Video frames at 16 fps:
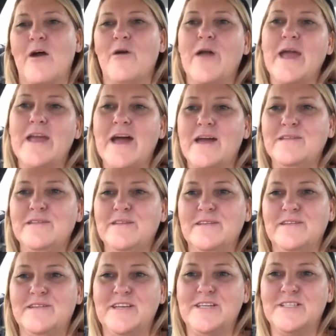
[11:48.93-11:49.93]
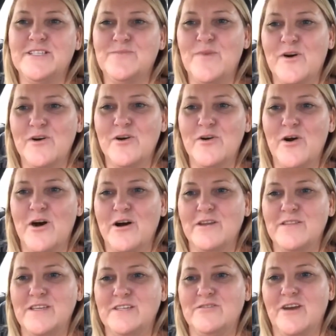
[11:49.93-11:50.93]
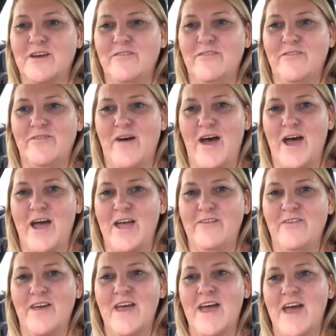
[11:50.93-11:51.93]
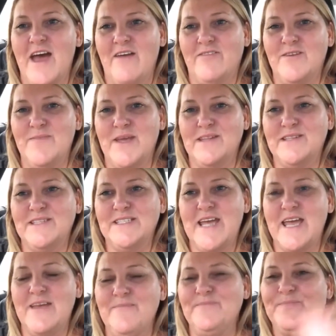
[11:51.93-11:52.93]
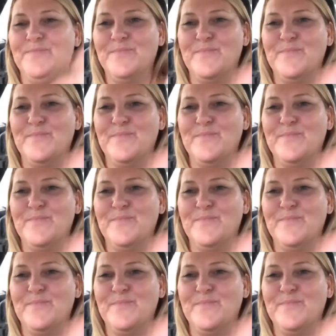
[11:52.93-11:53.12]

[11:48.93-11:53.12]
okay guys see you tomorrow on the drive at five have an amazing day